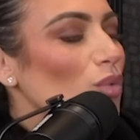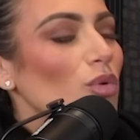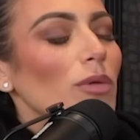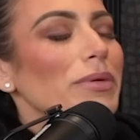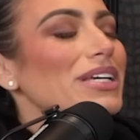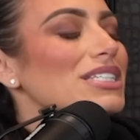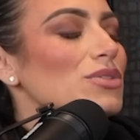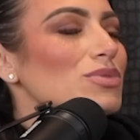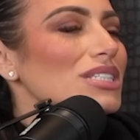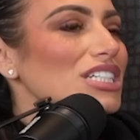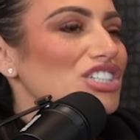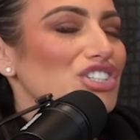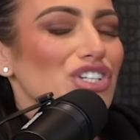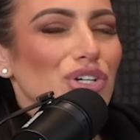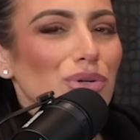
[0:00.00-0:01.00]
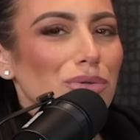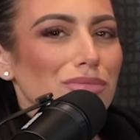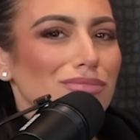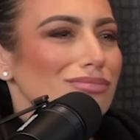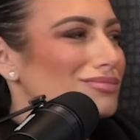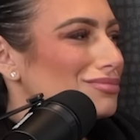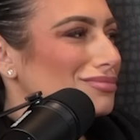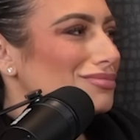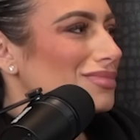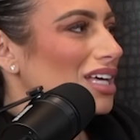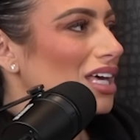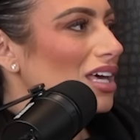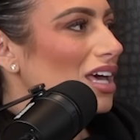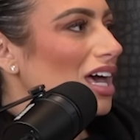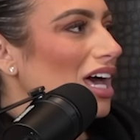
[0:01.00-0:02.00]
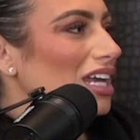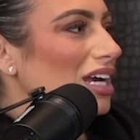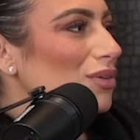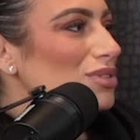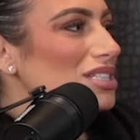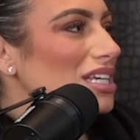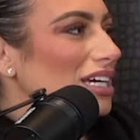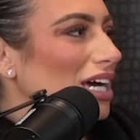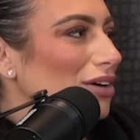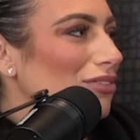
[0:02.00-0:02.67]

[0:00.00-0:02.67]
Well, because it was like 2. And I was like,